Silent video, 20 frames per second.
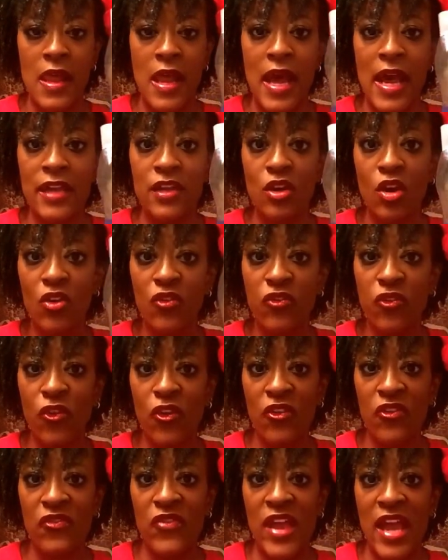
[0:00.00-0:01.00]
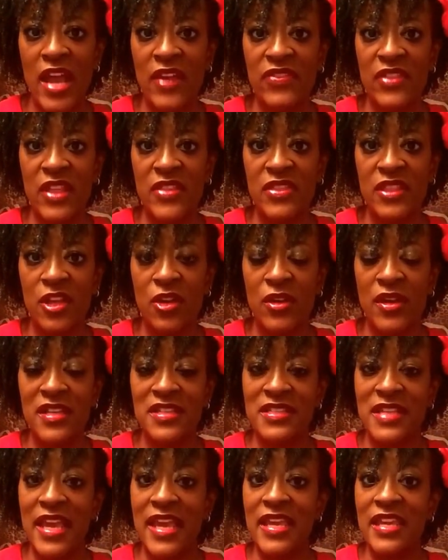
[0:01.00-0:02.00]
I know for a fact that there
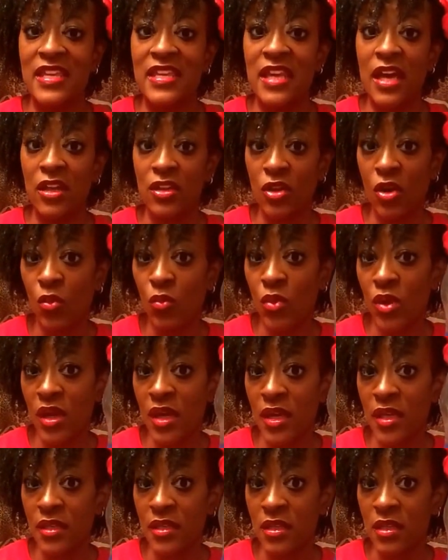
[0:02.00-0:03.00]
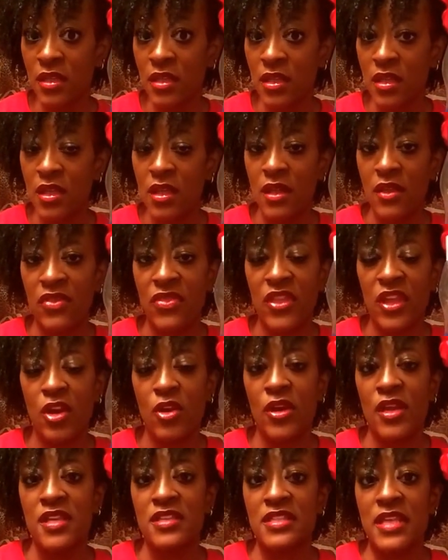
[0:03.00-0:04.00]
is a yellow one,
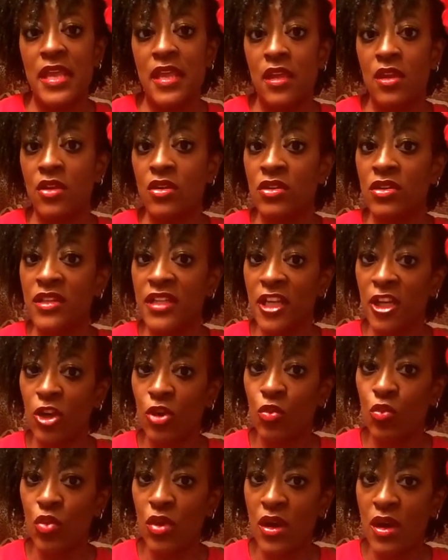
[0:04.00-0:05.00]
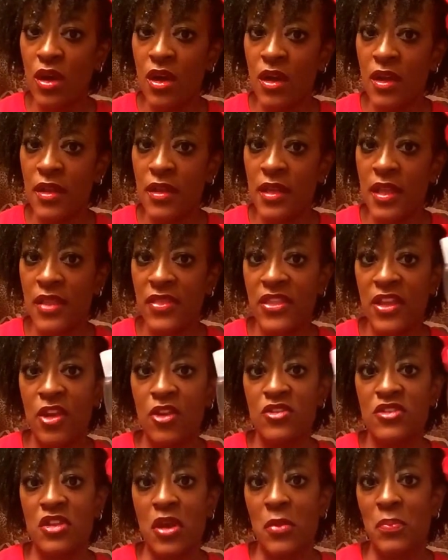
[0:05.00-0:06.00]
there is a clear one,
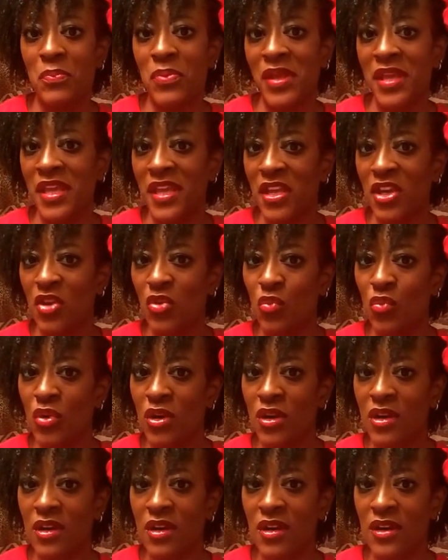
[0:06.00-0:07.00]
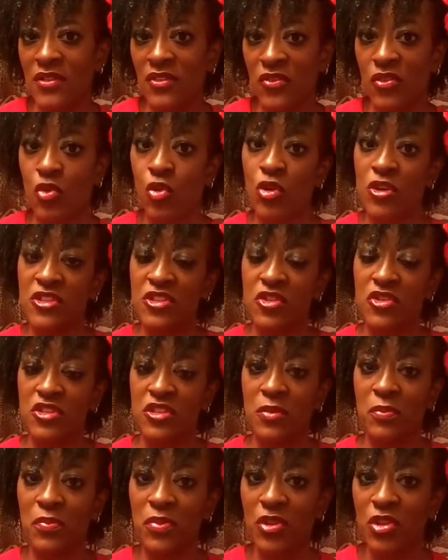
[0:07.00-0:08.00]
there's a pink one, of course there's
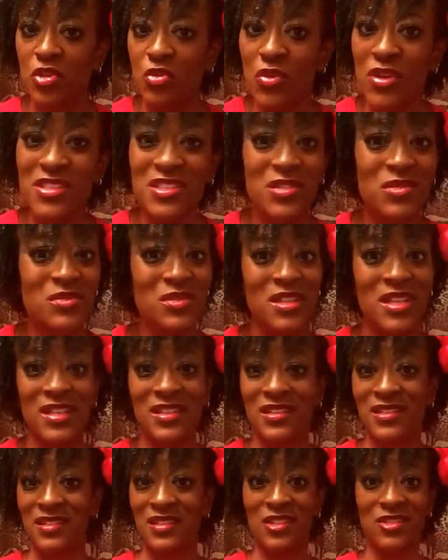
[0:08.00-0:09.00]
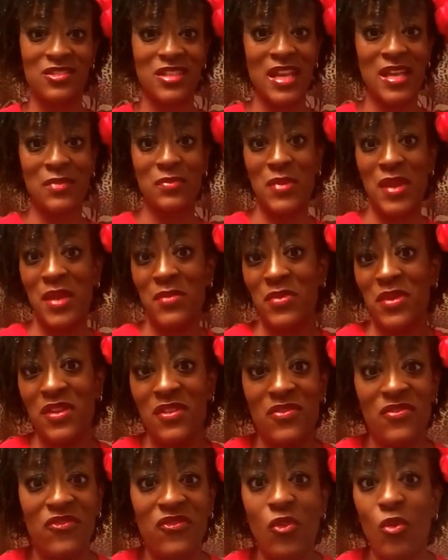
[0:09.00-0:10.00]
a blue one. So it, there's like
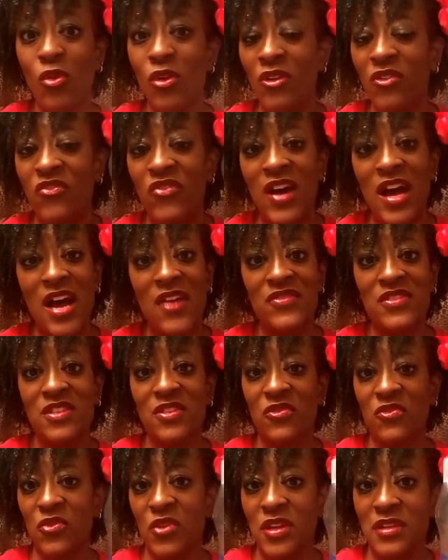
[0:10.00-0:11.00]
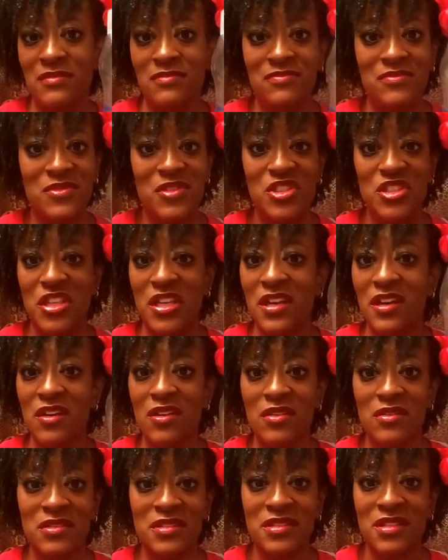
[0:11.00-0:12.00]
maybe four or five different
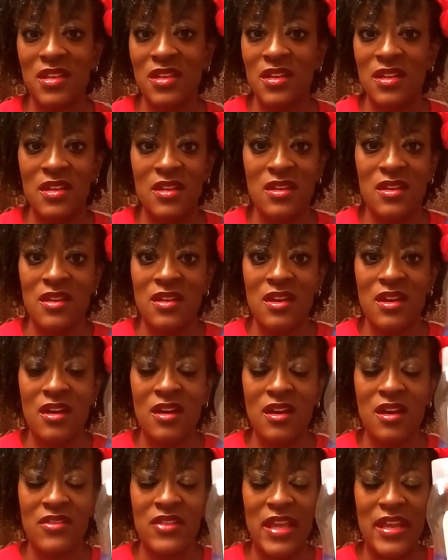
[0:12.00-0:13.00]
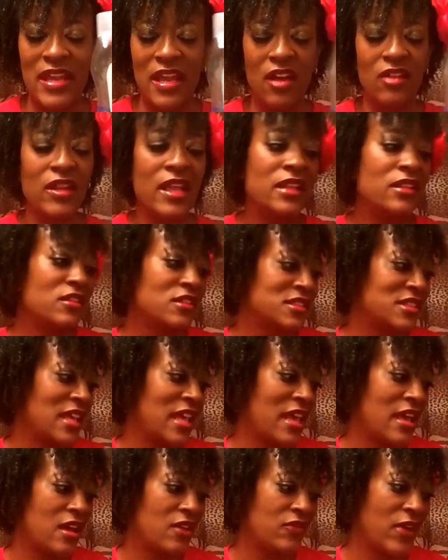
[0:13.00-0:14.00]
gels uh, that LA Looks
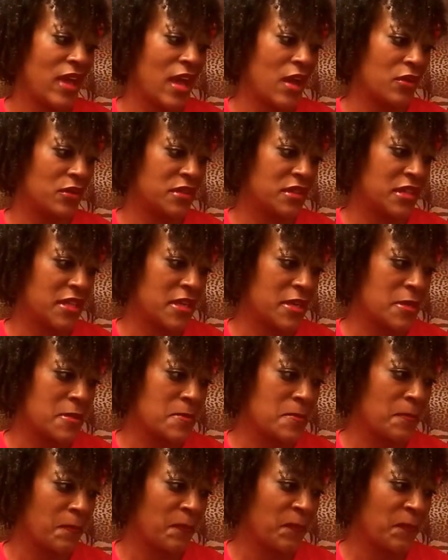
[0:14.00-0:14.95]
have out there.